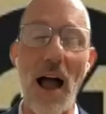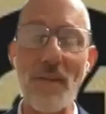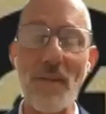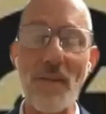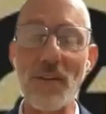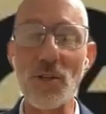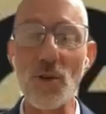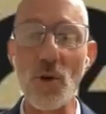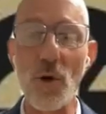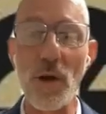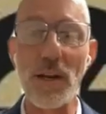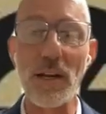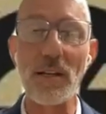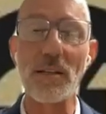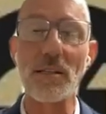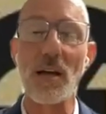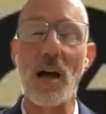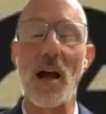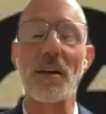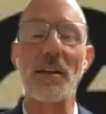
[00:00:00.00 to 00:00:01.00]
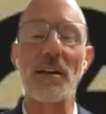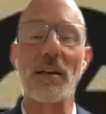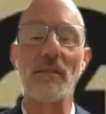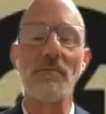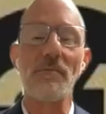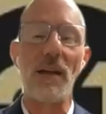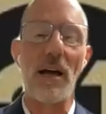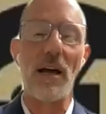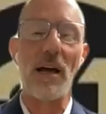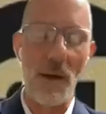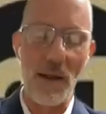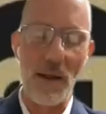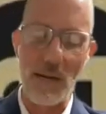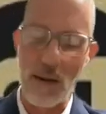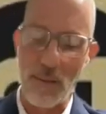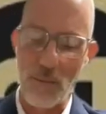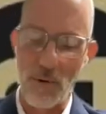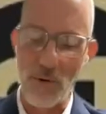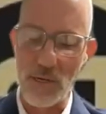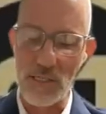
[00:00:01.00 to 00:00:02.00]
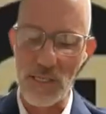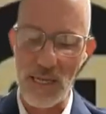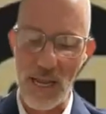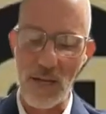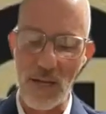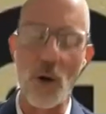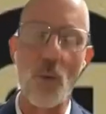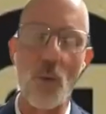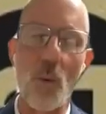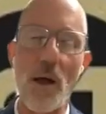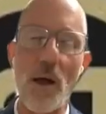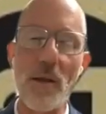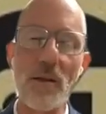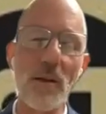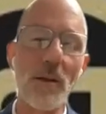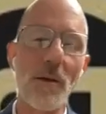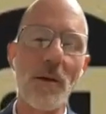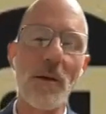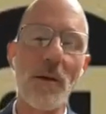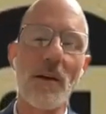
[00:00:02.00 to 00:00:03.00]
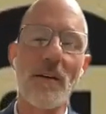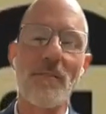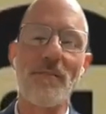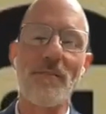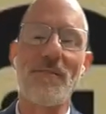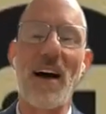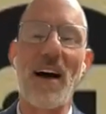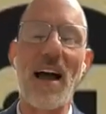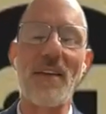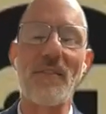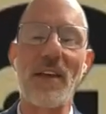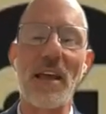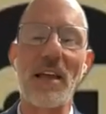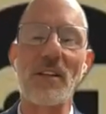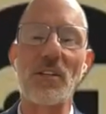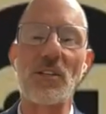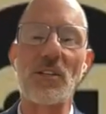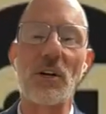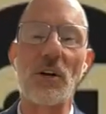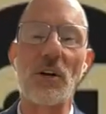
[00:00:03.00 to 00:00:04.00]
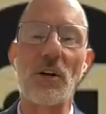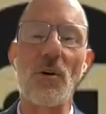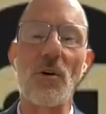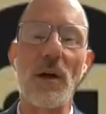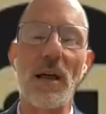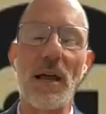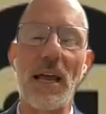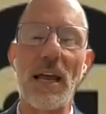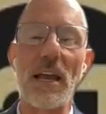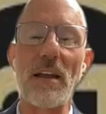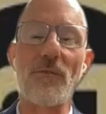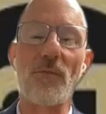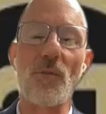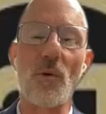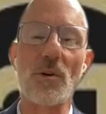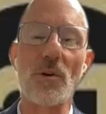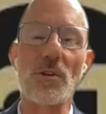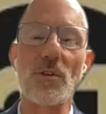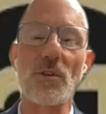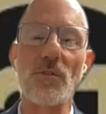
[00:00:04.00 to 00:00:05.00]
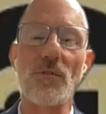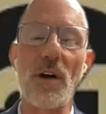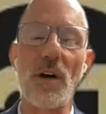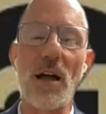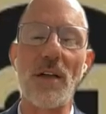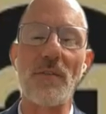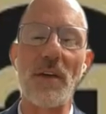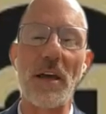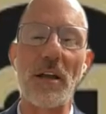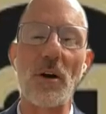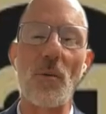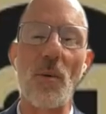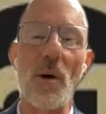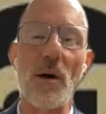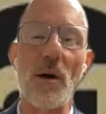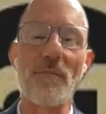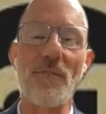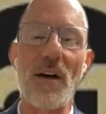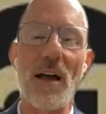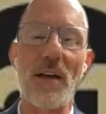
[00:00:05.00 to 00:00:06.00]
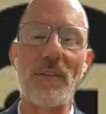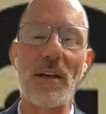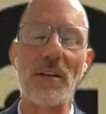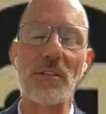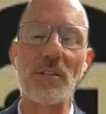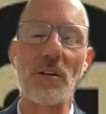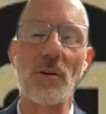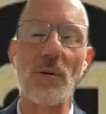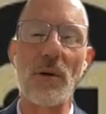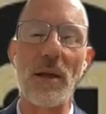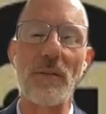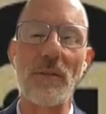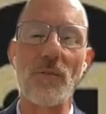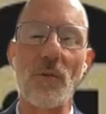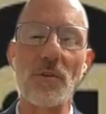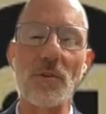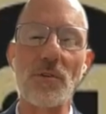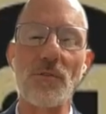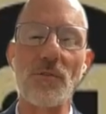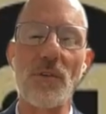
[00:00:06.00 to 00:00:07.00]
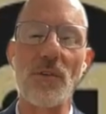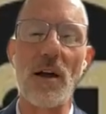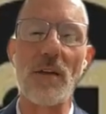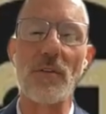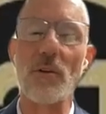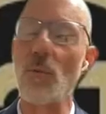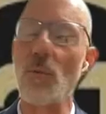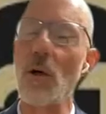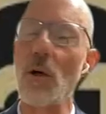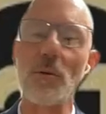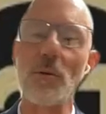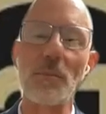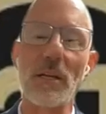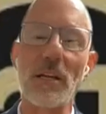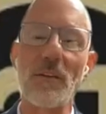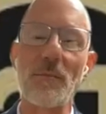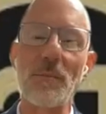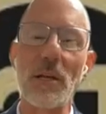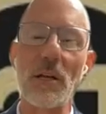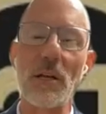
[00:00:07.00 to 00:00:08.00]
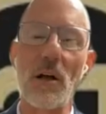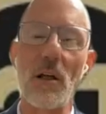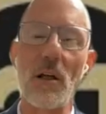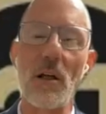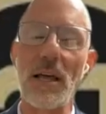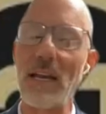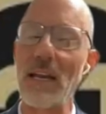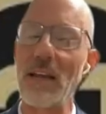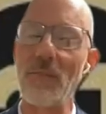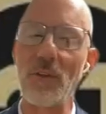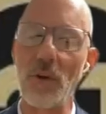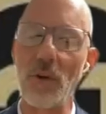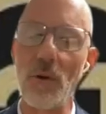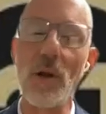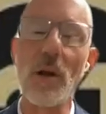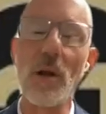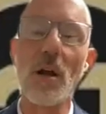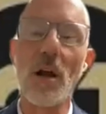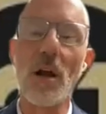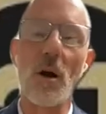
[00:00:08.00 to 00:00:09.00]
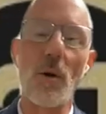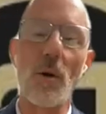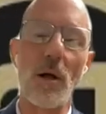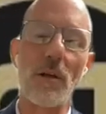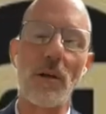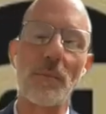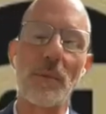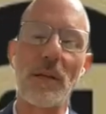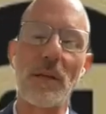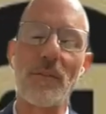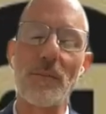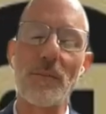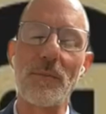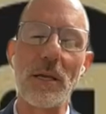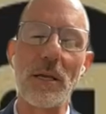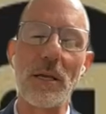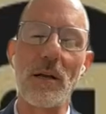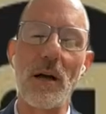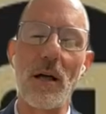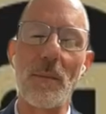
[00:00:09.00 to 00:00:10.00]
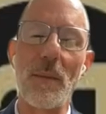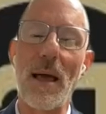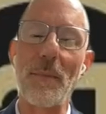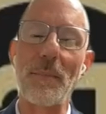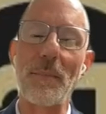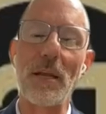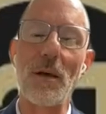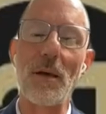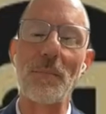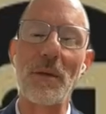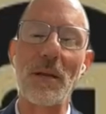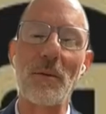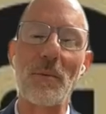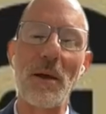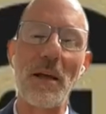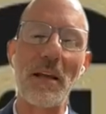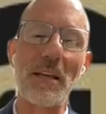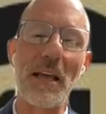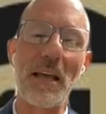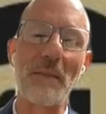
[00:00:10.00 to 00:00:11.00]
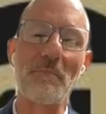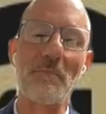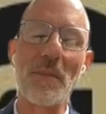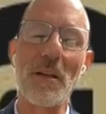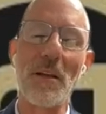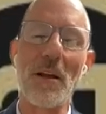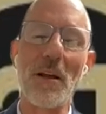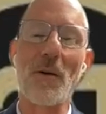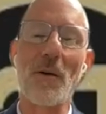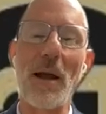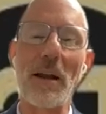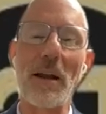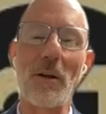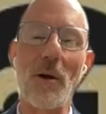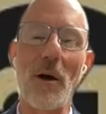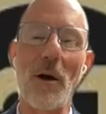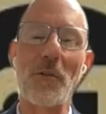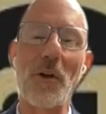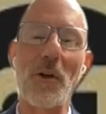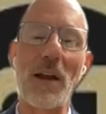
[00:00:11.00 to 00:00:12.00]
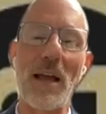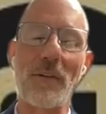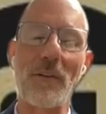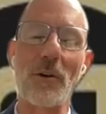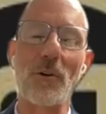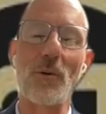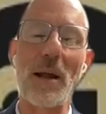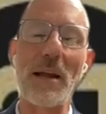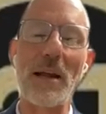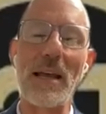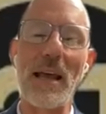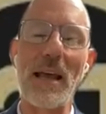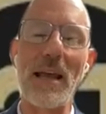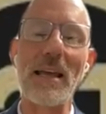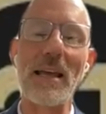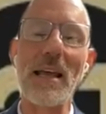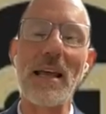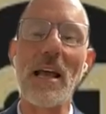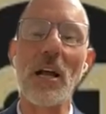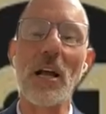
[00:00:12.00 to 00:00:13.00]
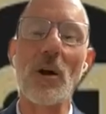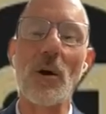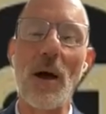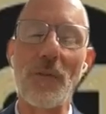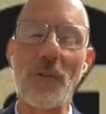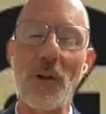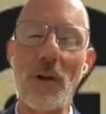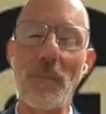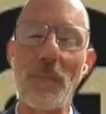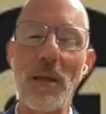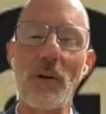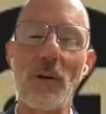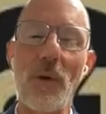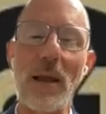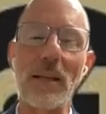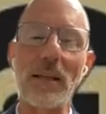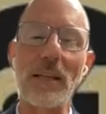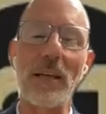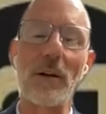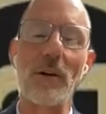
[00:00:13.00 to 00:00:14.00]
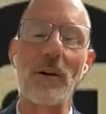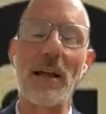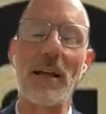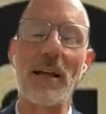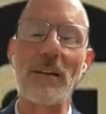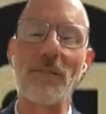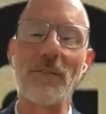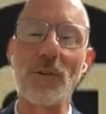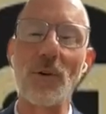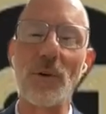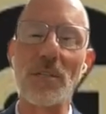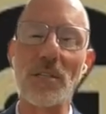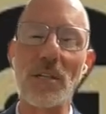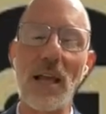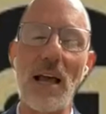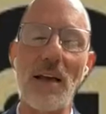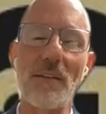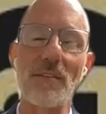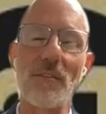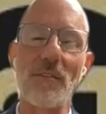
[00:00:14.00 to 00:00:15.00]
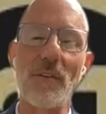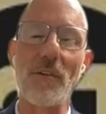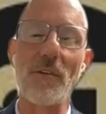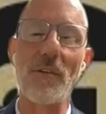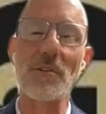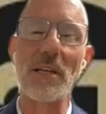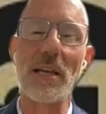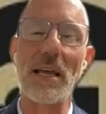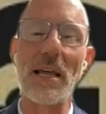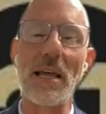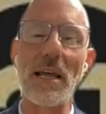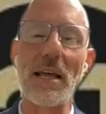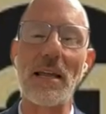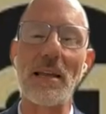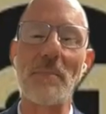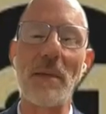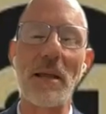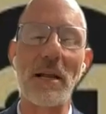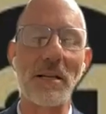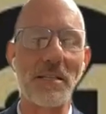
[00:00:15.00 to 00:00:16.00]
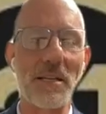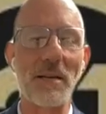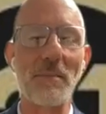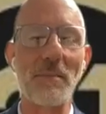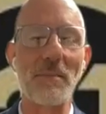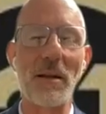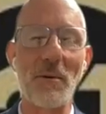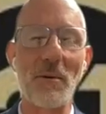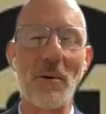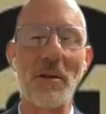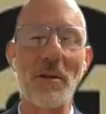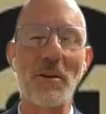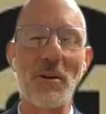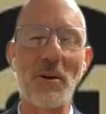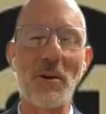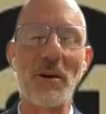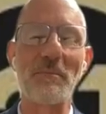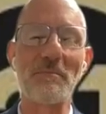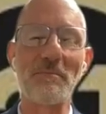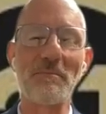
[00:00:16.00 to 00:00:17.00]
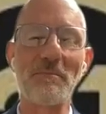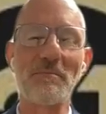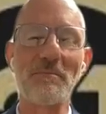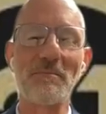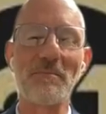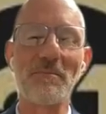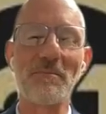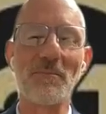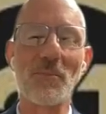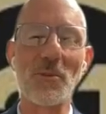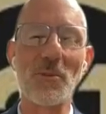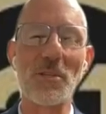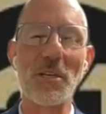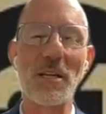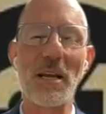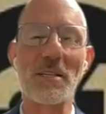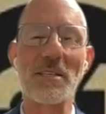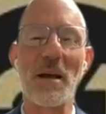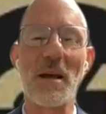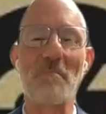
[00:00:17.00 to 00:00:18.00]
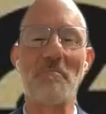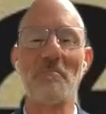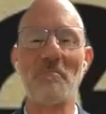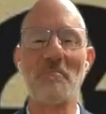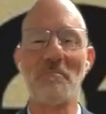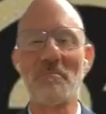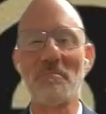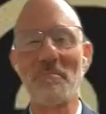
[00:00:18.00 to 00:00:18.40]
I've enjoyed it. Tanya, uh, my number is 801 580 8425. 801 580 8425. You're welcome to give me a call, any of you are welcome to give me a call. I'm happy to help you any way I can. All right, go out there and have a great day. Go out there and be a great leader and influence the lives of others and make a ton of money while you do it. We'll see you next time.